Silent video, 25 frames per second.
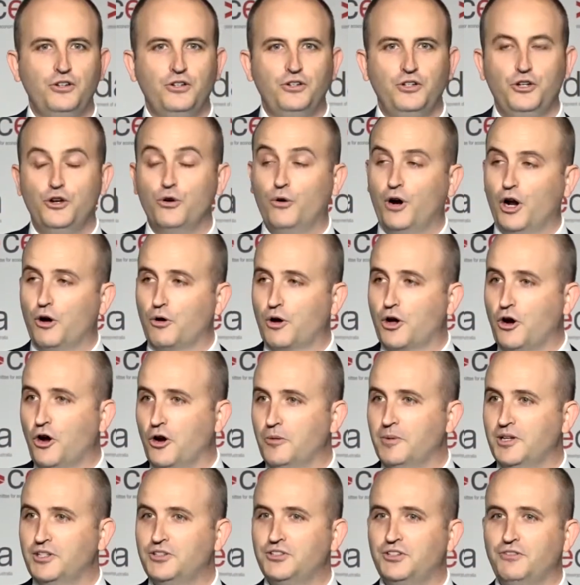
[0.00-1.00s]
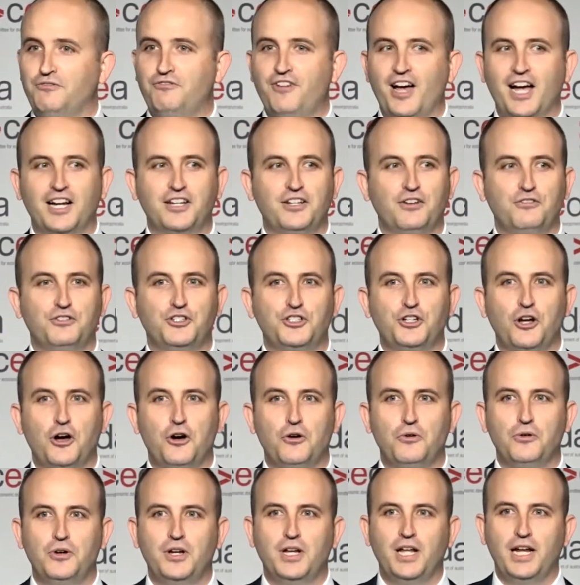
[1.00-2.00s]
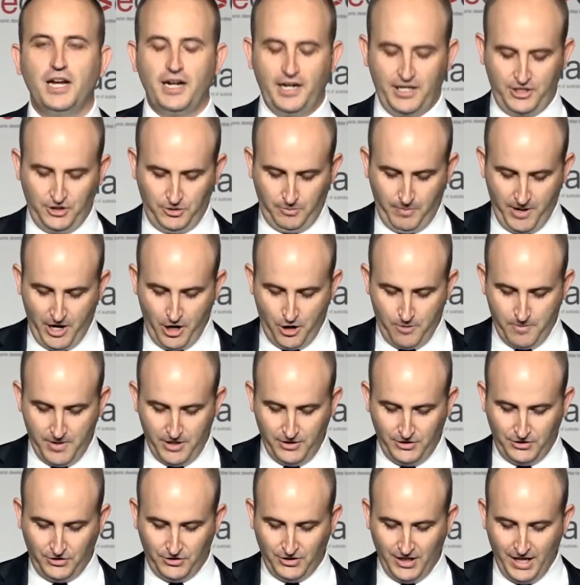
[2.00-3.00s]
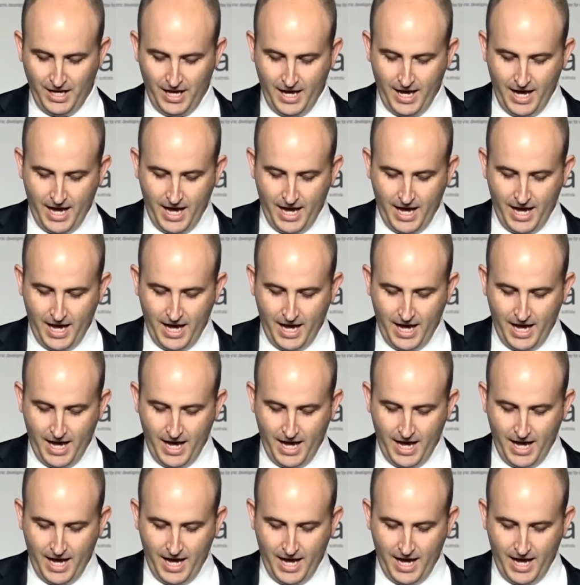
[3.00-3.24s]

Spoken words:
neuroeconomists in fact have shown in experiments,